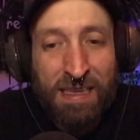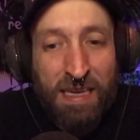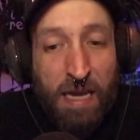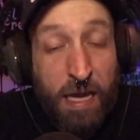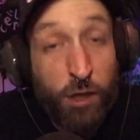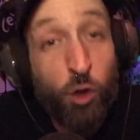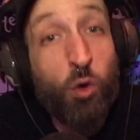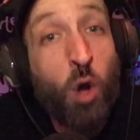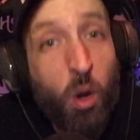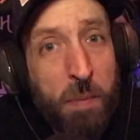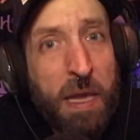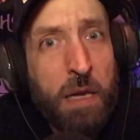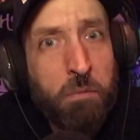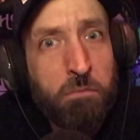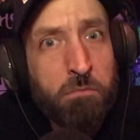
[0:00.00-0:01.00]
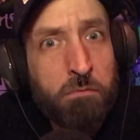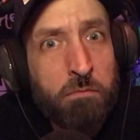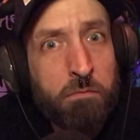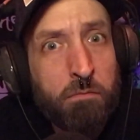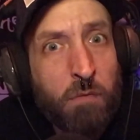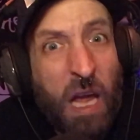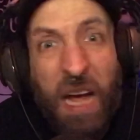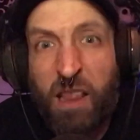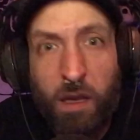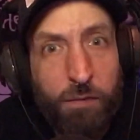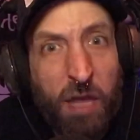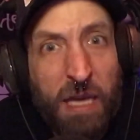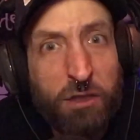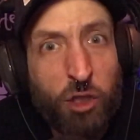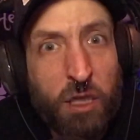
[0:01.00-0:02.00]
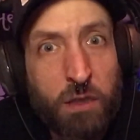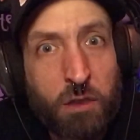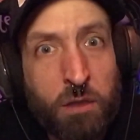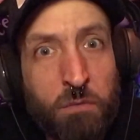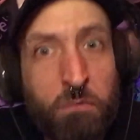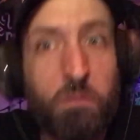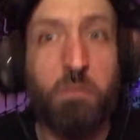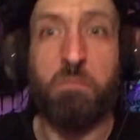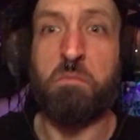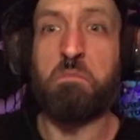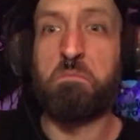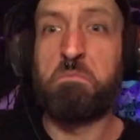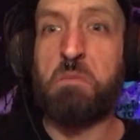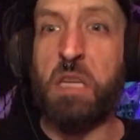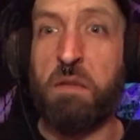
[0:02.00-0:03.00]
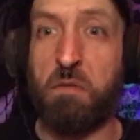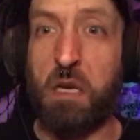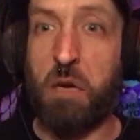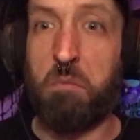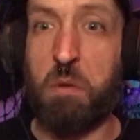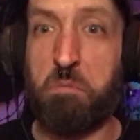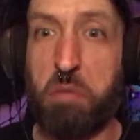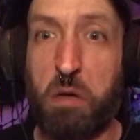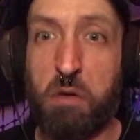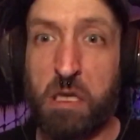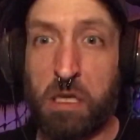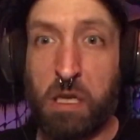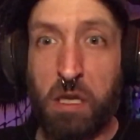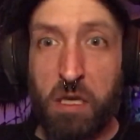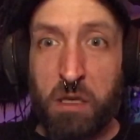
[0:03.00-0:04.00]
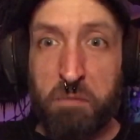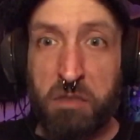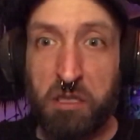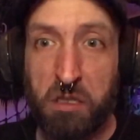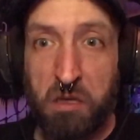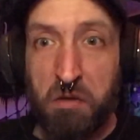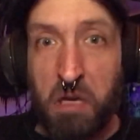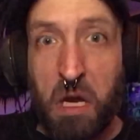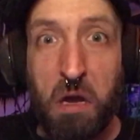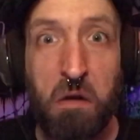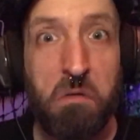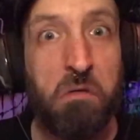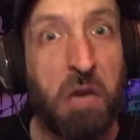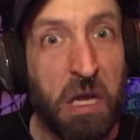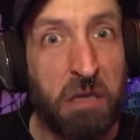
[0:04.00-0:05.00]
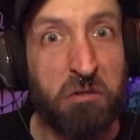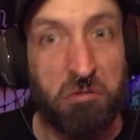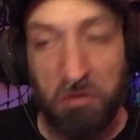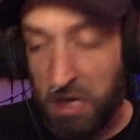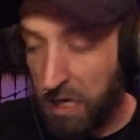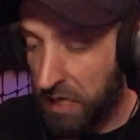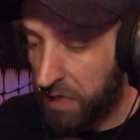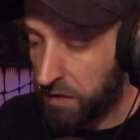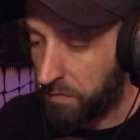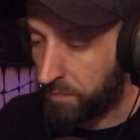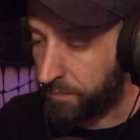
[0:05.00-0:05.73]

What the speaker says: And you know me. I love that shits. Even got my Bullet Club shirt on, that's right.